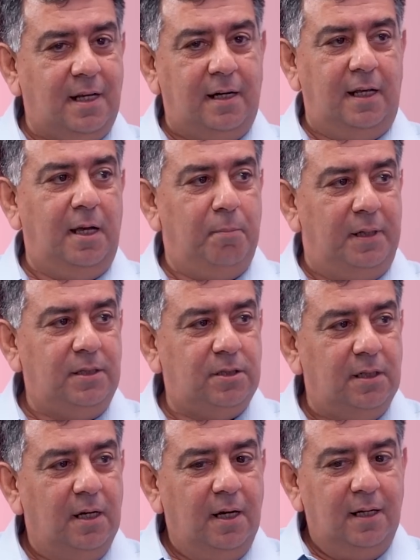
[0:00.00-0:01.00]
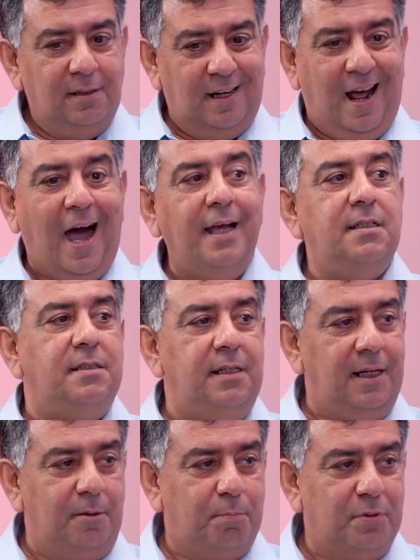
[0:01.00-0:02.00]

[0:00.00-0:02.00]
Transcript: that image, that high seating